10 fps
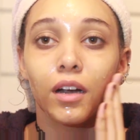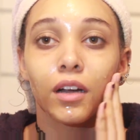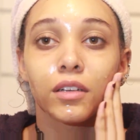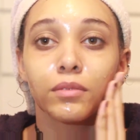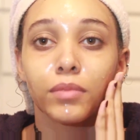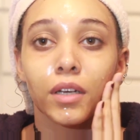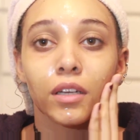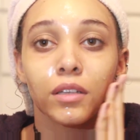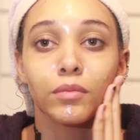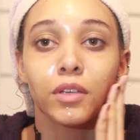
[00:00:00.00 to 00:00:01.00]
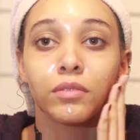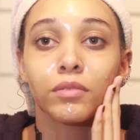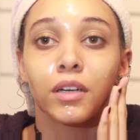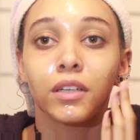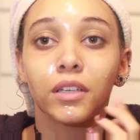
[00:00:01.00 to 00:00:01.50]
I can barely move
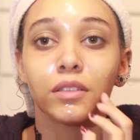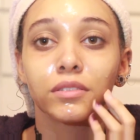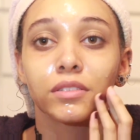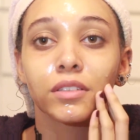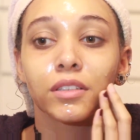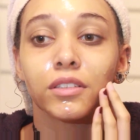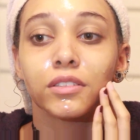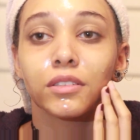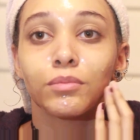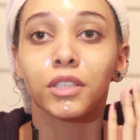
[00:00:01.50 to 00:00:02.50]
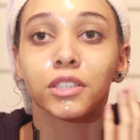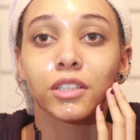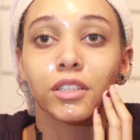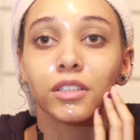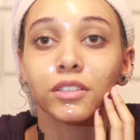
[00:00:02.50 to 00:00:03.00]
my lips because my
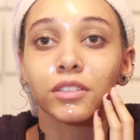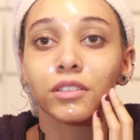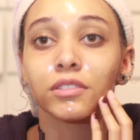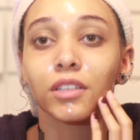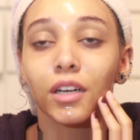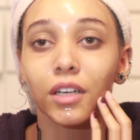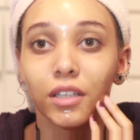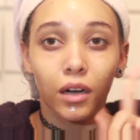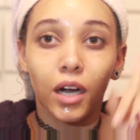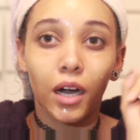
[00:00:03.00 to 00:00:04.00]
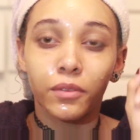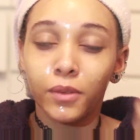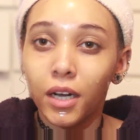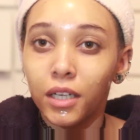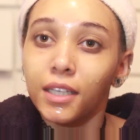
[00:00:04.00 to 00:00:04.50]
skin is so tight.
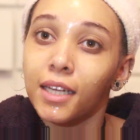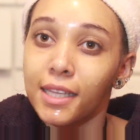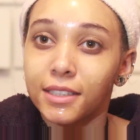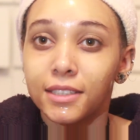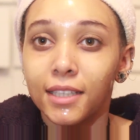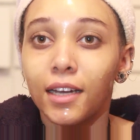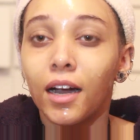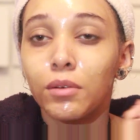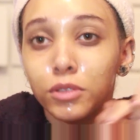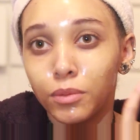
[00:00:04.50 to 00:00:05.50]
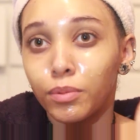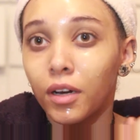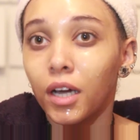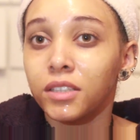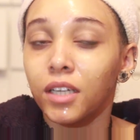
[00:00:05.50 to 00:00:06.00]
One, can I just say, I was
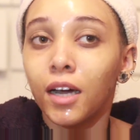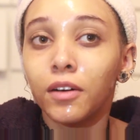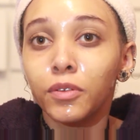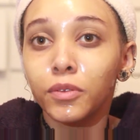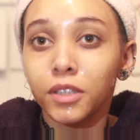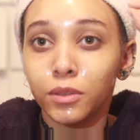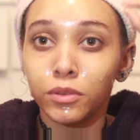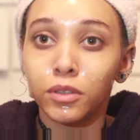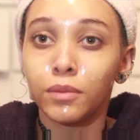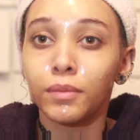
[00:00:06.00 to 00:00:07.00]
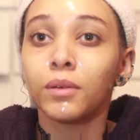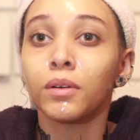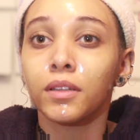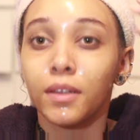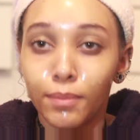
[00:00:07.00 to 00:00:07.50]
surprised. I thought this was going to be
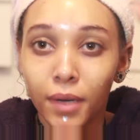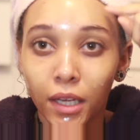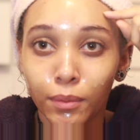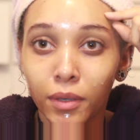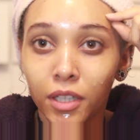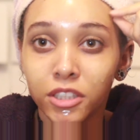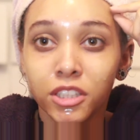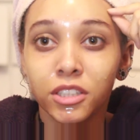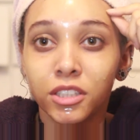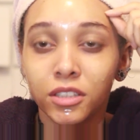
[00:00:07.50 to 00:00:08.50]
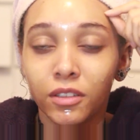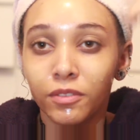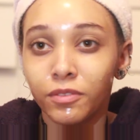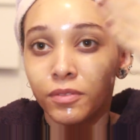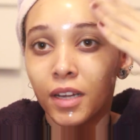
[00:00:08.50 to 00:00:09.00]
one of them paper sh
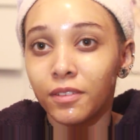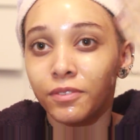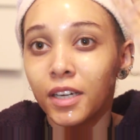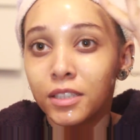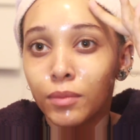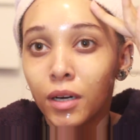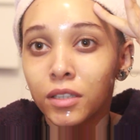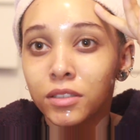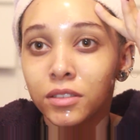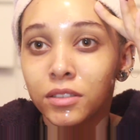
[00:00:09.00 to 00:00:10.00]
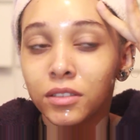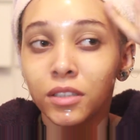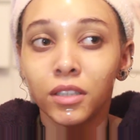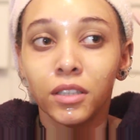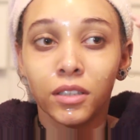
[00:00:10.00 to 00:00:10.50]
like face masks,
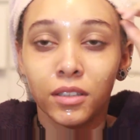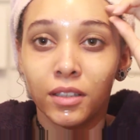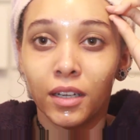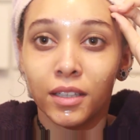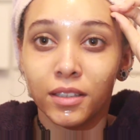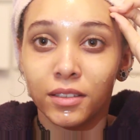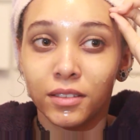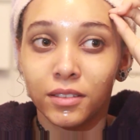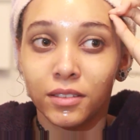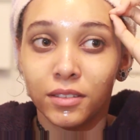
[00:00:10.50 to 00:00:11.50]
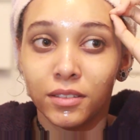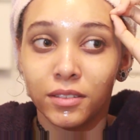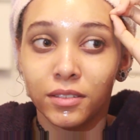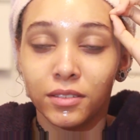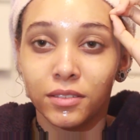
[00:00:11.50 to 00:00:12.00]
like
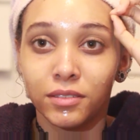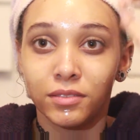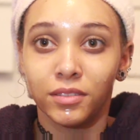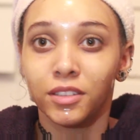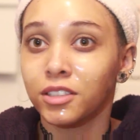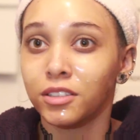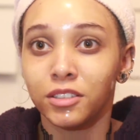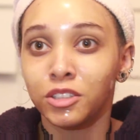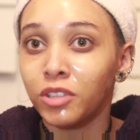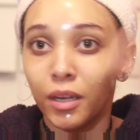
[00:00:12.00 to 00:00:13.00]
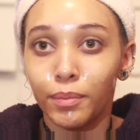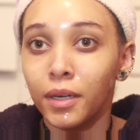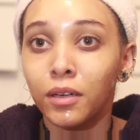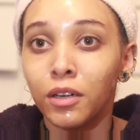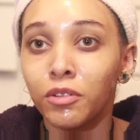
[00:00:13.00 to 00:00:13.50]
just straight
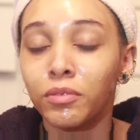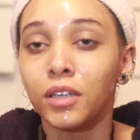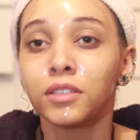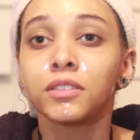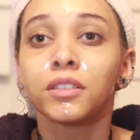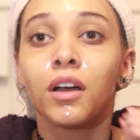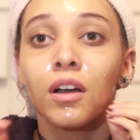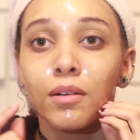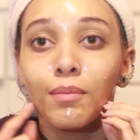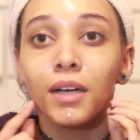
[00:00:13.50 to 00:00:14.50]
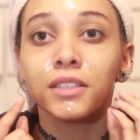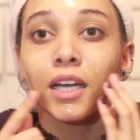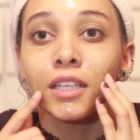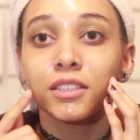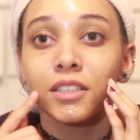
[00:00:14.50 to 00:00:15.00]
peel off ones, but it's
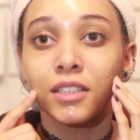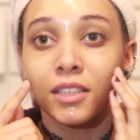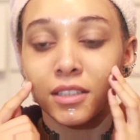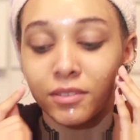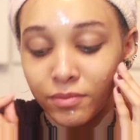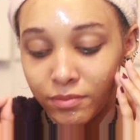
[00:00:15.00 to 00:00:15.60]
actually